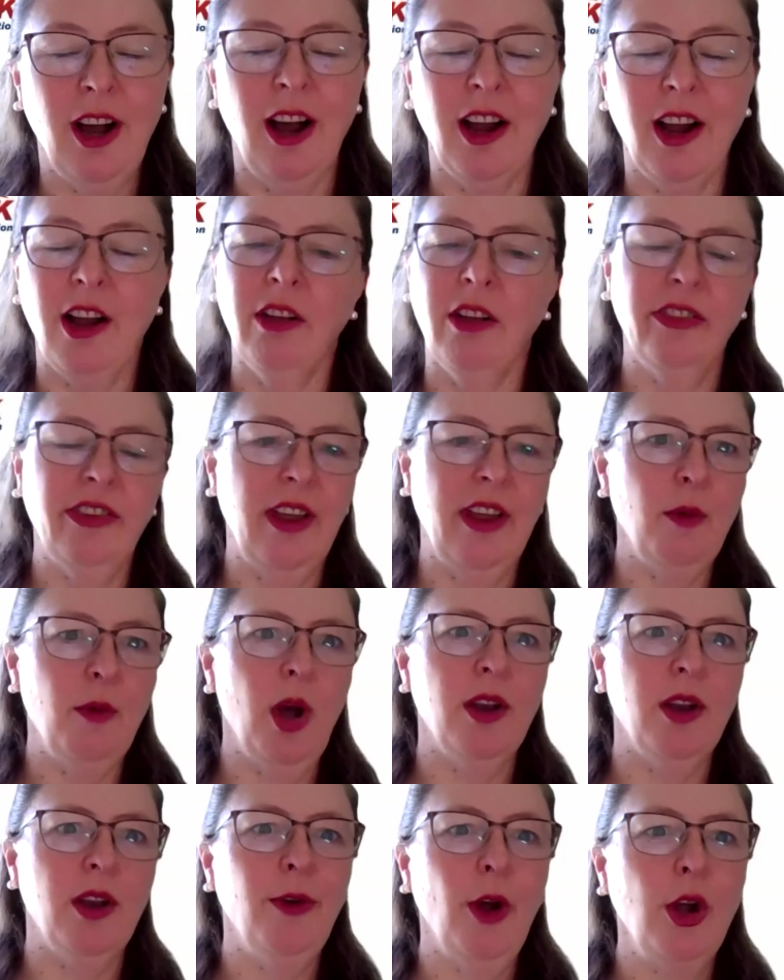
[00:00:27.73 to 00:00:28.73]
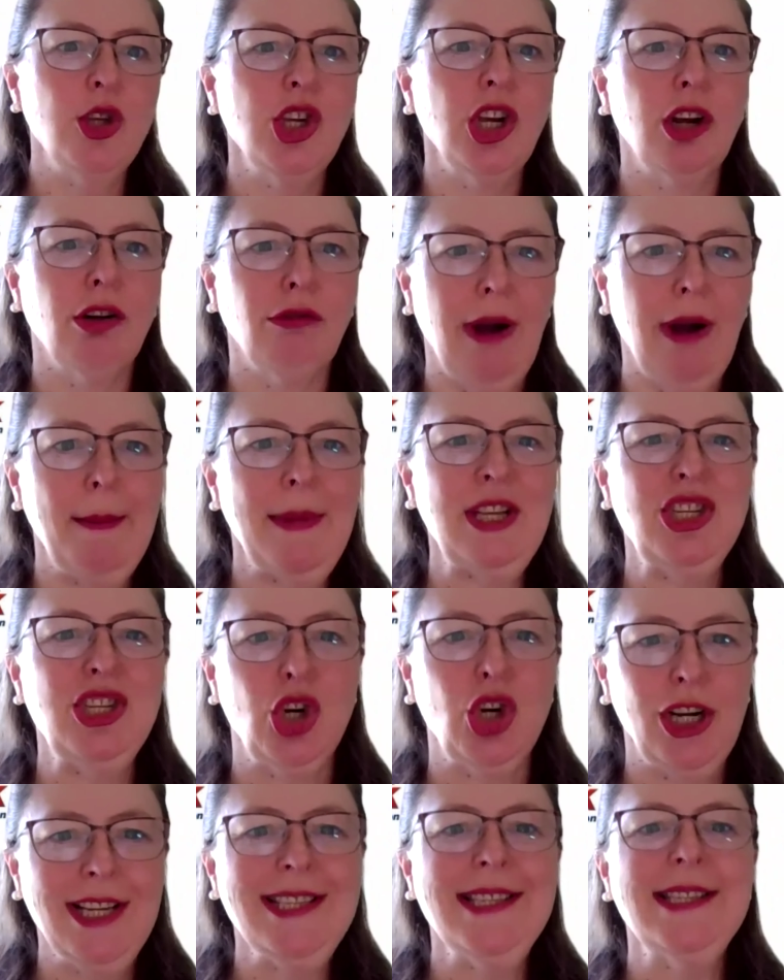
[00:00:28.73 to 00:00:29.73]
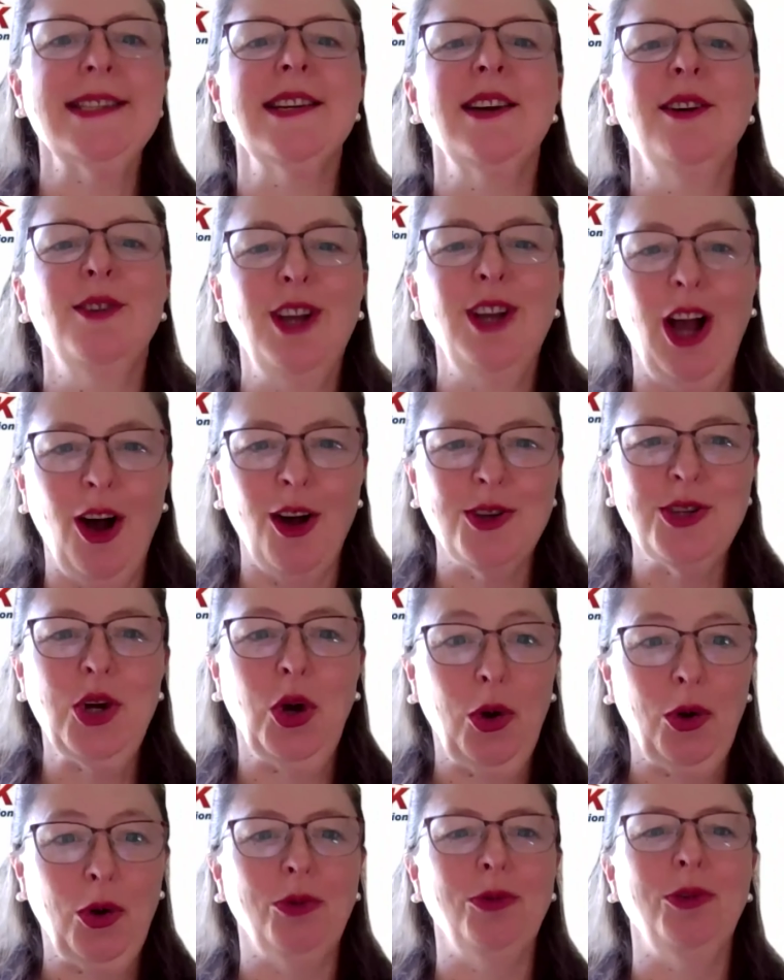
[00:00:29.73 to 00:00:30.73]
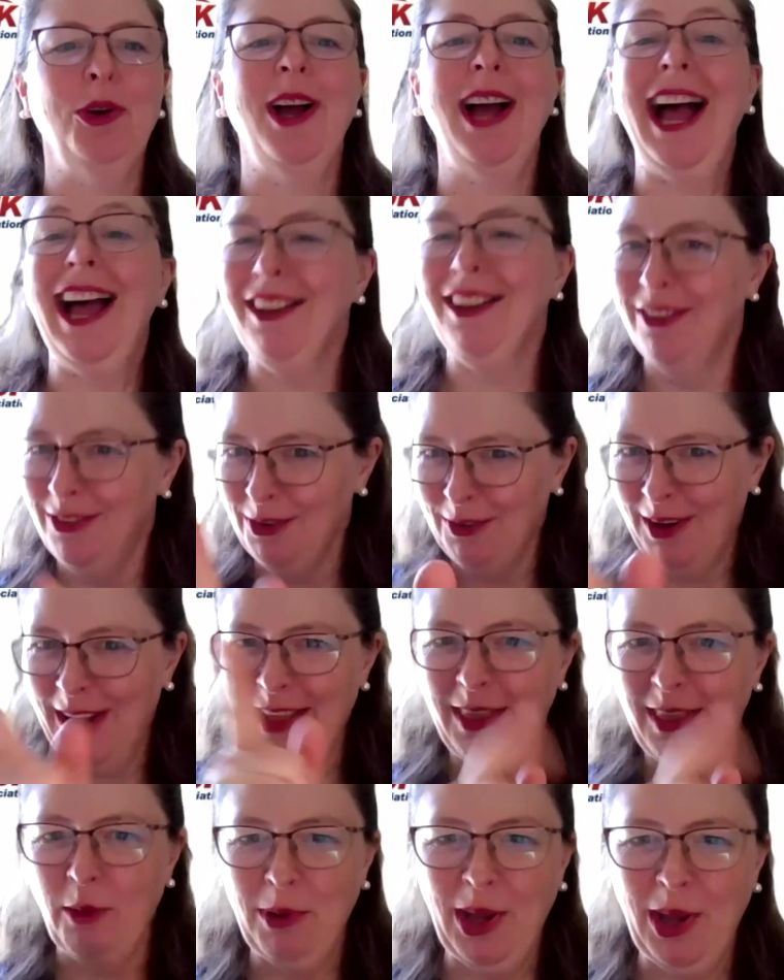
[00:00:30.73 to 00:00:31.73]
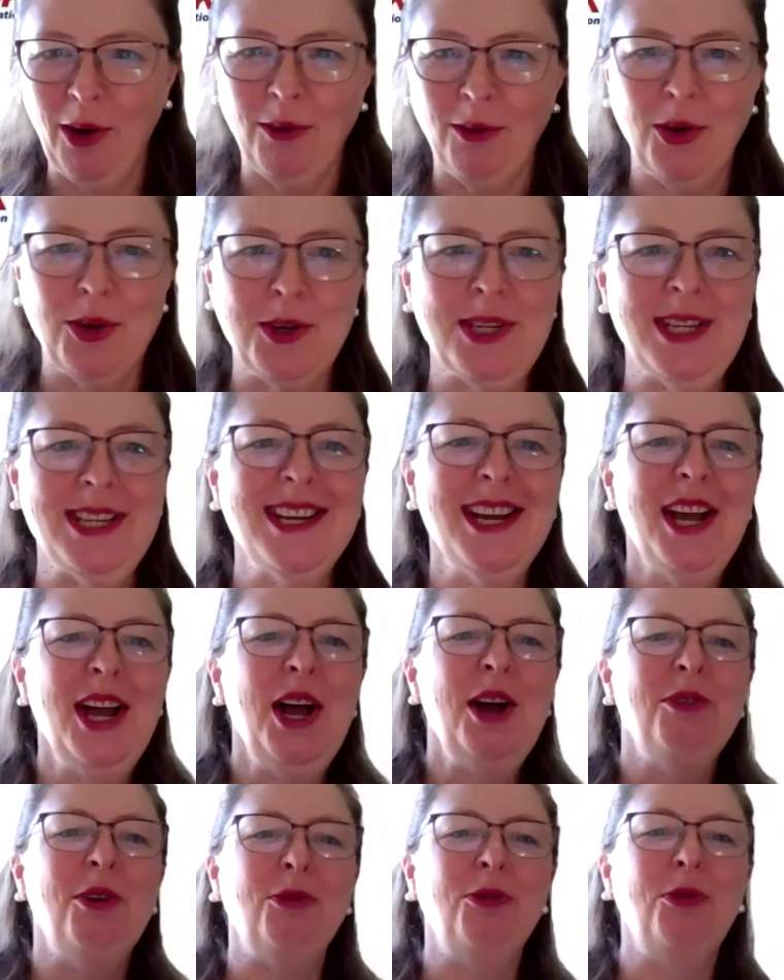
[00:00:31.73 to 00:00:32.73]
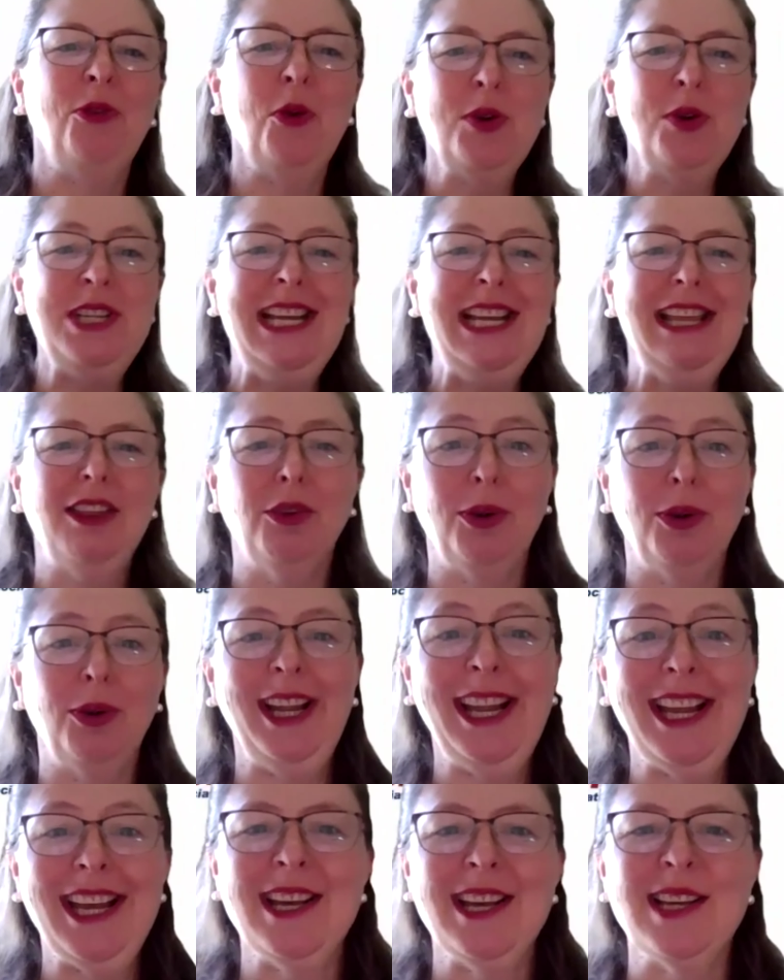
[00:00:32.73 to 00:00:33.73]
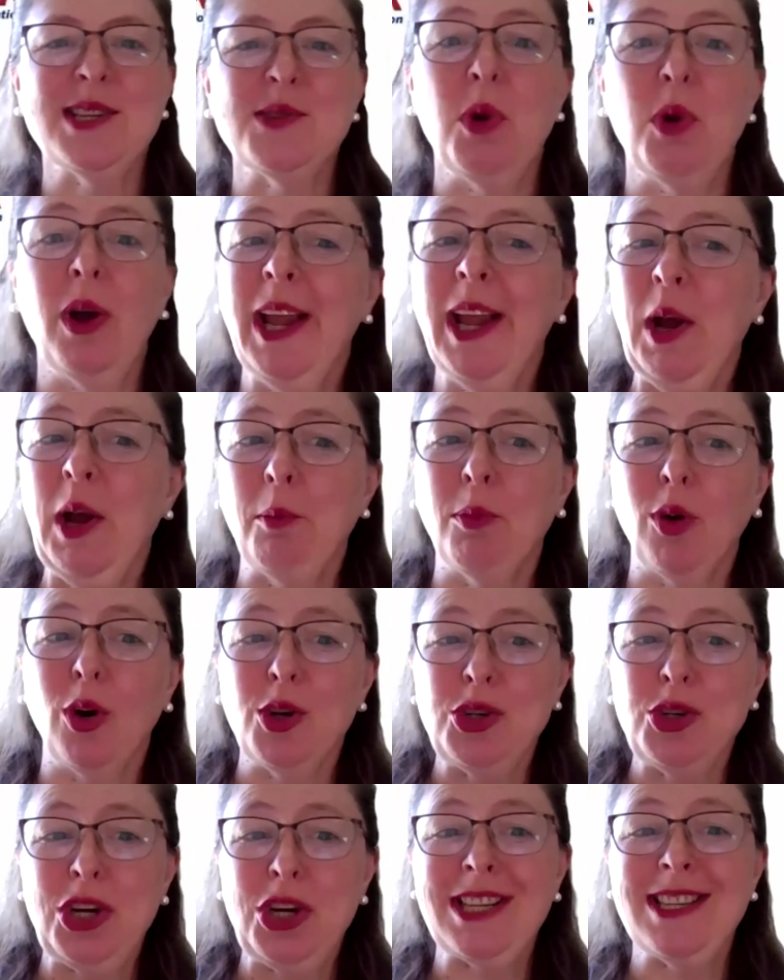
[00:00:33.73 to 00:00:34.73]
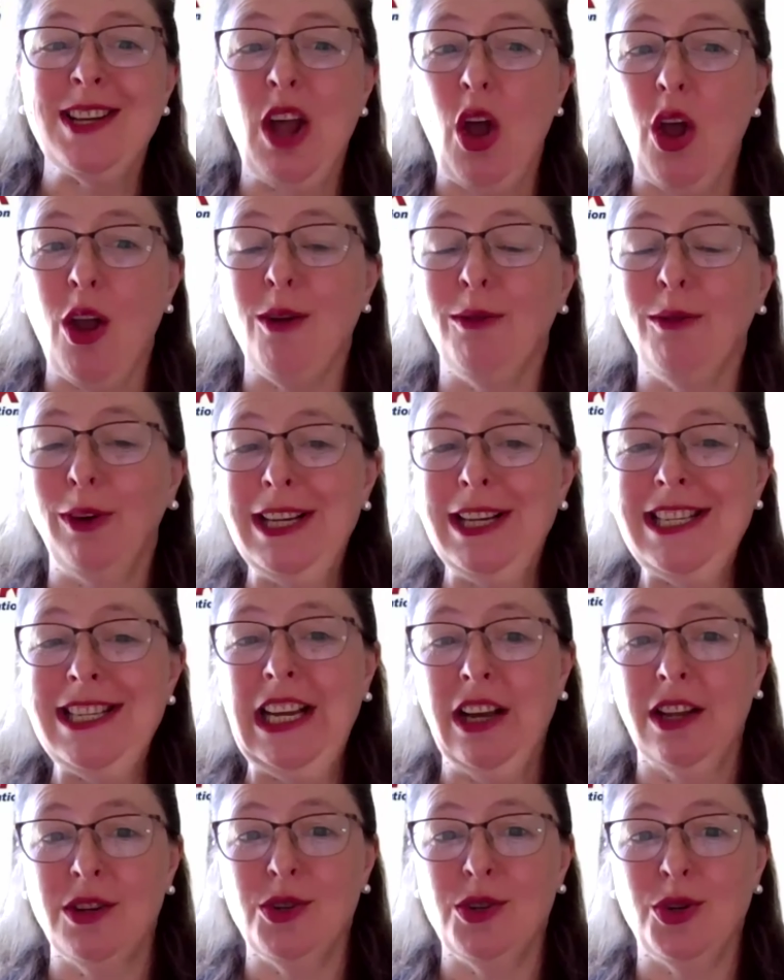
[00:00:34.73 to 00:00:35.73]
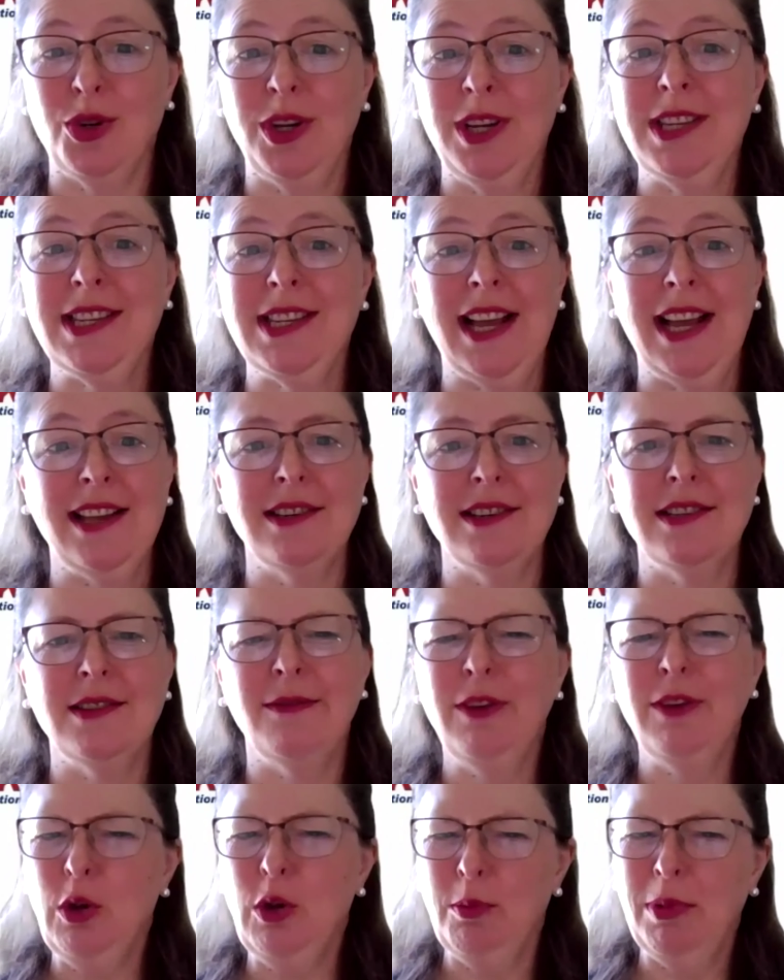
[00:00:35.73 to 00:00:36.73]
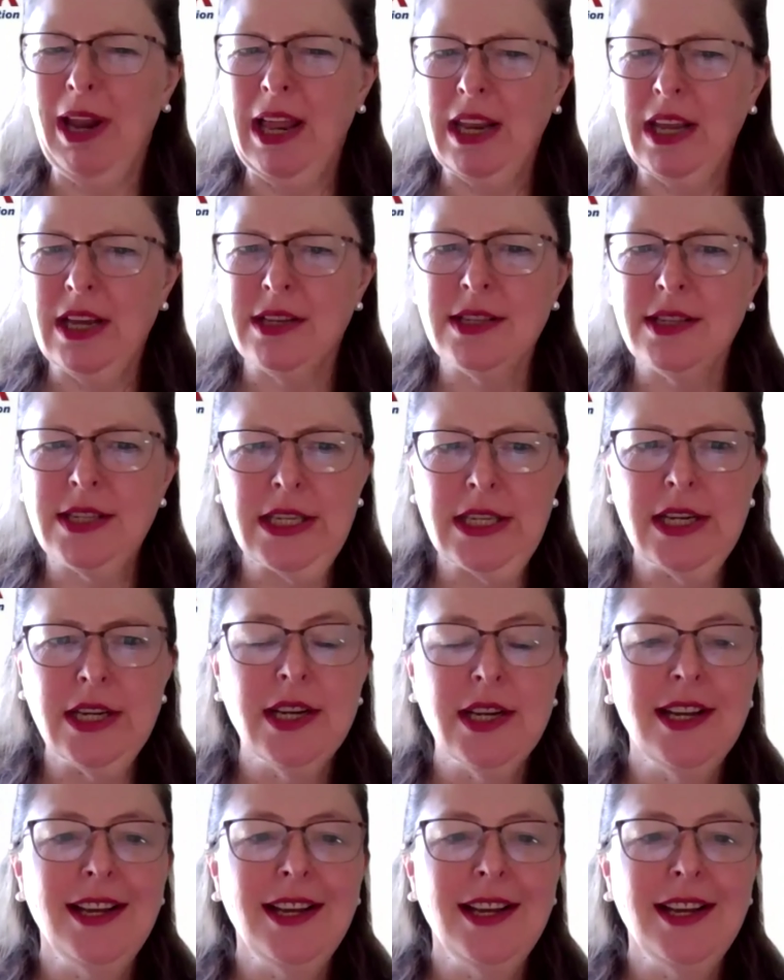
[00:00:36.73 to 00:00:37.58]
I can't say the word, photogrammetrist, cartographer and surveyor, there we go, I got it, for forty-three years, working on projects in over eighty countries and a few planets.